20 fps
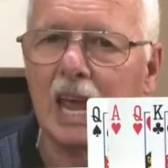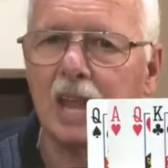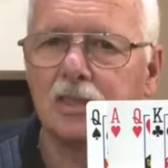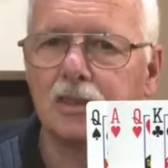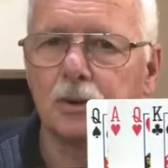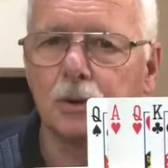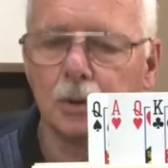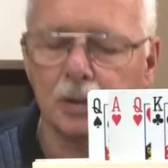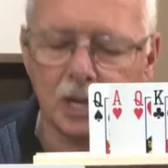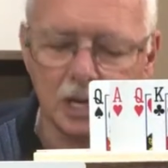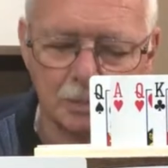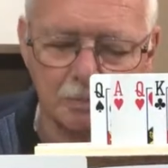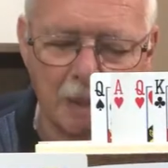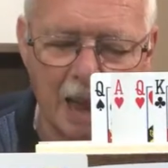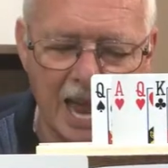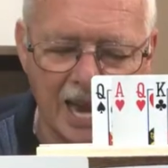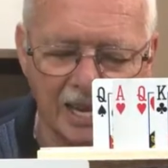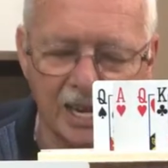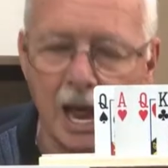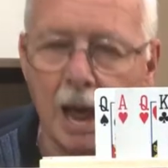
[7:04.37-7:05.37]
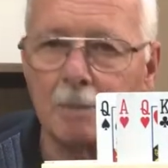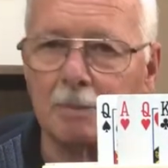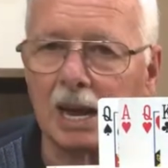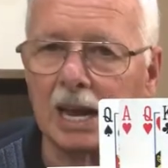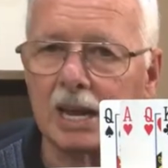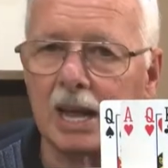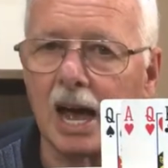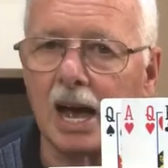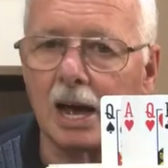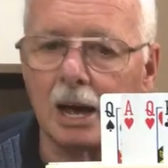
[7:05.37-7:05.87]
get through this
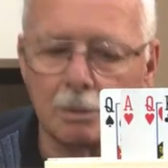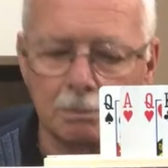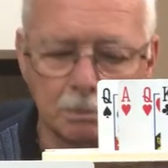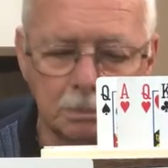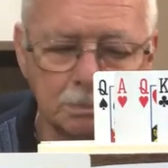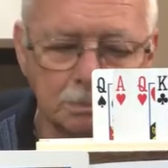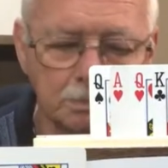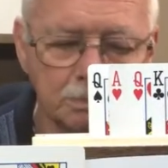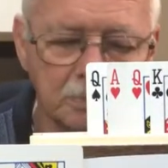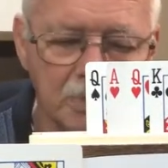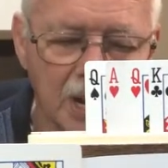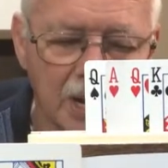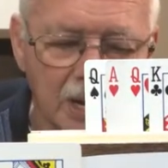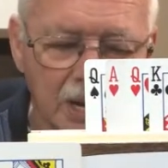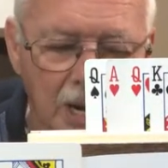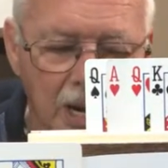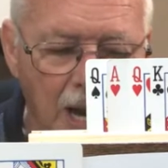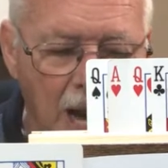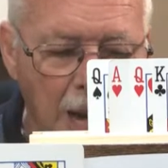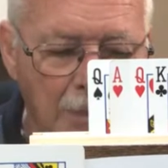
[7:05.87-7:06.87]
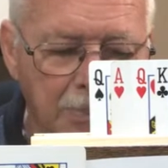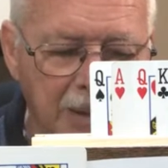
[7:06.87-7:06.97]
pandemic, I